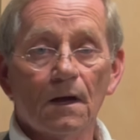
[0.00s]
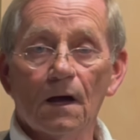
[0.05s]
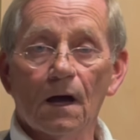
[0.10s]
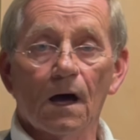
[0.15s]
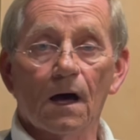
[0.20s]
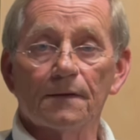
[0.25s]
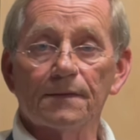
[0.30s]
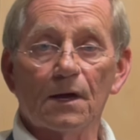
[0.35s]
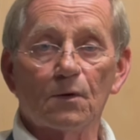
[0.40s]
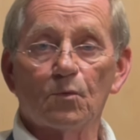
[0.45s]

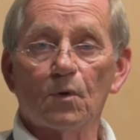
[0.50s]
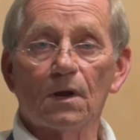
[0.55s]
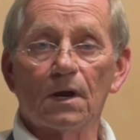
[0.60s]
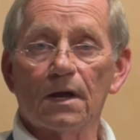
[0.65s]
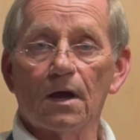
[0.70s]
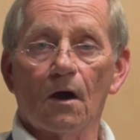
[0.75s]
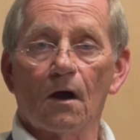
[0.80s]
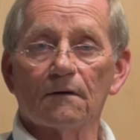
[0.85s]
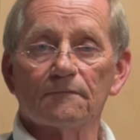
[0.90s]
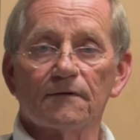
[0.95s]
They
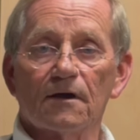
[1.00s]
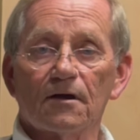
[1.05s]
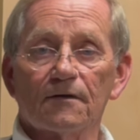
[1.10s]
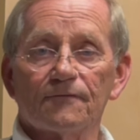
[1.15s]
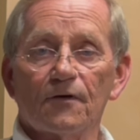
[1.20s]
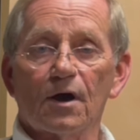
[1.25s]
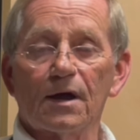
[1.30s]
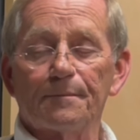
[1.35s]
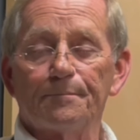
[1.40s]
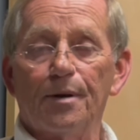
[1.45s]
really are very,
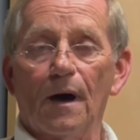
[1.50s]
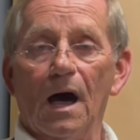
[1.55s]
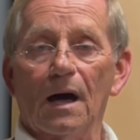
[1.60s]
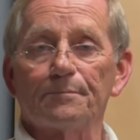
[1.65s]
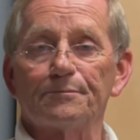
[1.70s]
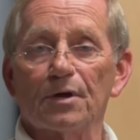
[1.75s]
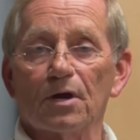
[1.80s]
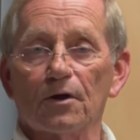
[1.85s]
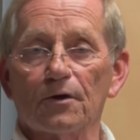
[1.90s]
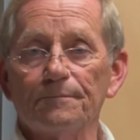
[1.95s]
very
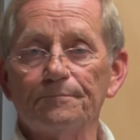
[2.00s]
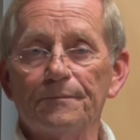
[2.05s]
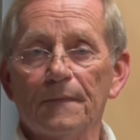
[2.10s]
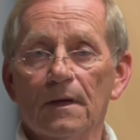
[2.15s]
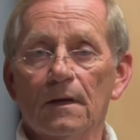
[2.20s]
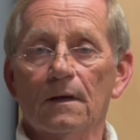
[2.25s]
popular.